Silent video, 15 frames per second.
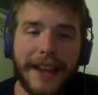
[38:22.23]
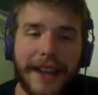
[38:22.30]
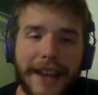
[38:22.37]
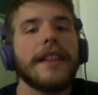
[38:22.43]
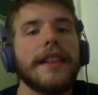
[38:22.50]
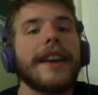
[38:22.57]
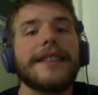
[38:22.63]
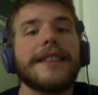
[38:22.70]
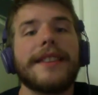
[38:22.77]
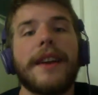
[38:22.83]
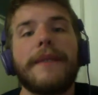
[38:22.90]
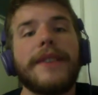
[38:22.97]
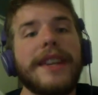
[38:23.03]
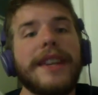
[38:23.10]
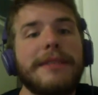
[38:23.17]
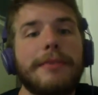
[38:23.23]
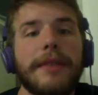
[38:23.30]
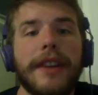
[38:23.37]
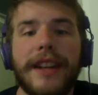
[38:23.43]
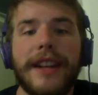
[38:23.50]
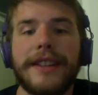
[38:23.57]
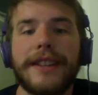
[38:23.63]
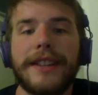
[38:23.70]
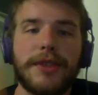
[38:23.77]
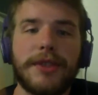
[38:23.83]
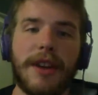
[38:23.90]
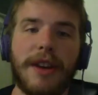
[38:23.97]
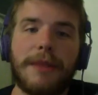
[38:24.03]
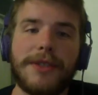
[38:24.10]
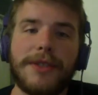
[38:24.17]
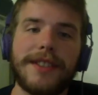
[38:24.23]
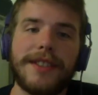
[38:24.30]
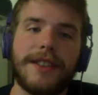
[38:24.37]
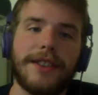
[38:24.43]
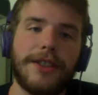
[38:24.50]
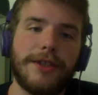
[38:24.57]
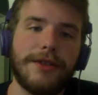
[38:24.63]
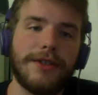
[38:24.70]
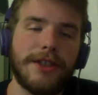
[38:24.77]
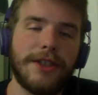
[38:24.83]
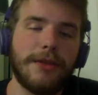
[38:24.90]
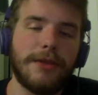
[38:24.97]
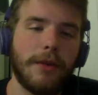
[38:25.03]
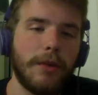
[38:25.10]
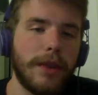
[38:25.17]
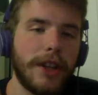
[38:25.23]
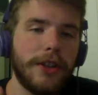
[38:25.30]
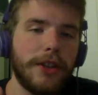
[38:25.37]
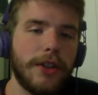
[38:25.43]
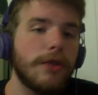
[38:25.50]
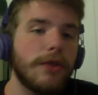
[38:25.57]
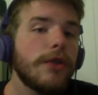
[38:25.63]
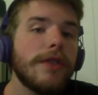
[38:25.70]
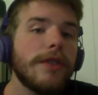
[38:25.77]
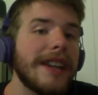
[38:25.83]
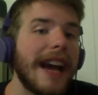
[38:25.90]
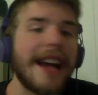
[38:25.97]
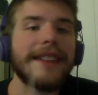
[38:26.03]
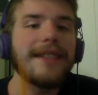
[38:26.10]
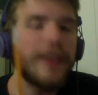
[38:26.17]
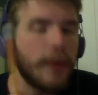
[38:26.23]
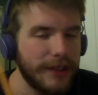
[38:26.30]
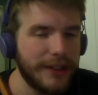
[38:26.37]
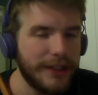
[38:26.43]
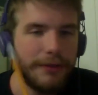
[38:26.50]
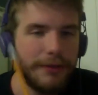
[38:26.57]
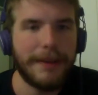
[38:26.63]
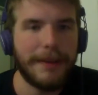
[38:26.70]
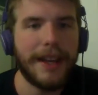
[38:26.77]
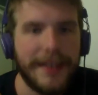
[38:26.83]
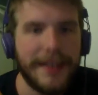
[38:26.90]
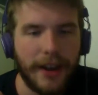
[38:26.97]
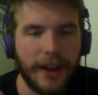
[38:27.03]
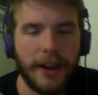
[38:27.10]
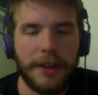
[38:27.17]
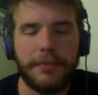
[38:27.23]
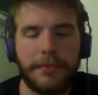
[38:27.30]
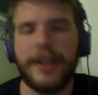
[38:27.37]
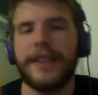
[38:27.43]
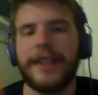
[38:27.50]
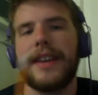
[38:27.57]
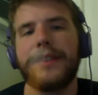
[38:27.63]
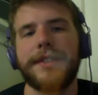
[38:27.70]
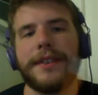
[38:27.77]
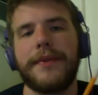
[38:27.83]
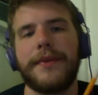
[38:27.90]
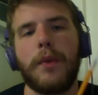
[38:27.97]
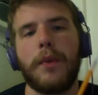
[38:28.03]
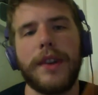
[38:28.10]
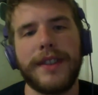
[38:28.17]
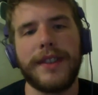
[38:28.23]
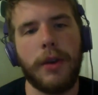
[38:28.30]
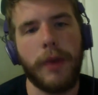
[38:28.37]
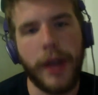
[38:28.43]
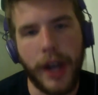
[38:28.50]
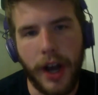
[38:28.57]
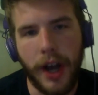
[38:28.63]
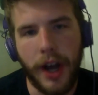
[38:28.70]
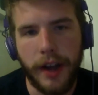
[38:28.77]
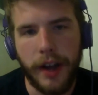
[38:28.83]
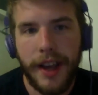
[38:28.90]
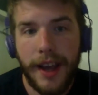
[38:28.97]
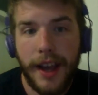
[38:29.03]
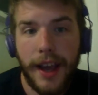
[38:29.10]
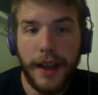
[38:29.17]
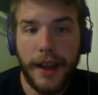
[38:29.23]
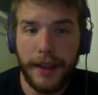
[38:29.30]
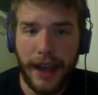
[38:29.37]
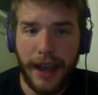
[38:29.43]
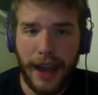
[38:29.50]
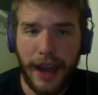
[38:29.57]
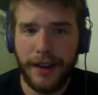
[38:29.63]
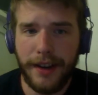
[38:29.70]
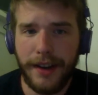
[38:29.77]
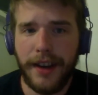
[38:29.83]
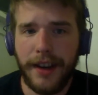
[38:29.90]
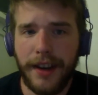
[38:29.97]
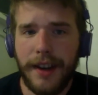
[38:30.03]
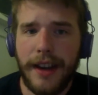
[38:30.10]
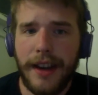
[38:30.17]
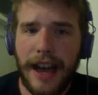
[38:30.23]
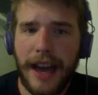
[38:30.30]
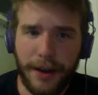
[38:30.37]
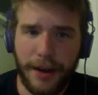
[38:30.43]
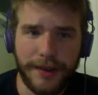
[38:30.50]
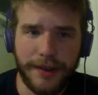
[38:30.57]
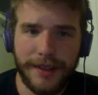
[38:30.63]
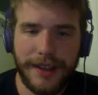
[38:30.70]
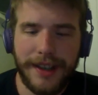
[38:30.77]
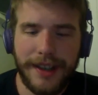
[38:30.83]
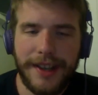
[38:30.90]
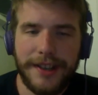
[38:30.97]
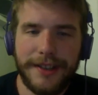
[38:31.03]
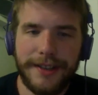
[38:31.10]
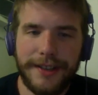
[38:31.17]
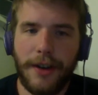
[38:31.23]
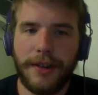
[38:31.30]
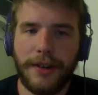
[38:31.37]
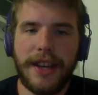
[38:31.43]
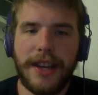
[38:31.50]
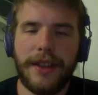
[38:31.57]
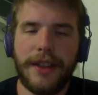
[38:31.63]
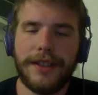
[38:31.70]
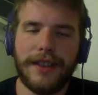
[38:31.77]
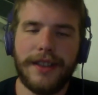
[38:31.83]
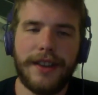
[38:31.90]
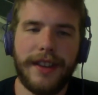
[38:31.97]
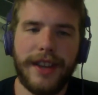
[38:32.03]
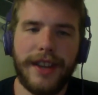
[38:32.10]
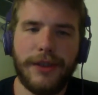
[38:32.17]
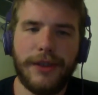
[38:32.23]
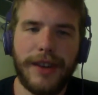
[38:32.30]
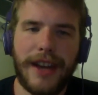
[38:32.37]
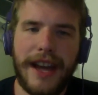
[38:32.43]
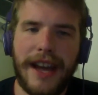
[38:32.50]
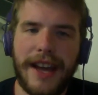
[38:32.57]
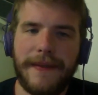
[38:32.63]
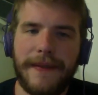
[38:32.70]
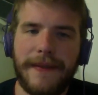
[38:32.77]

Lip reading: like us on Facebook, and subscribe to us on YouTube. You do not want to miss our breakdowns of what's going on in the Canada house. So, Keith, is there anything you want to add?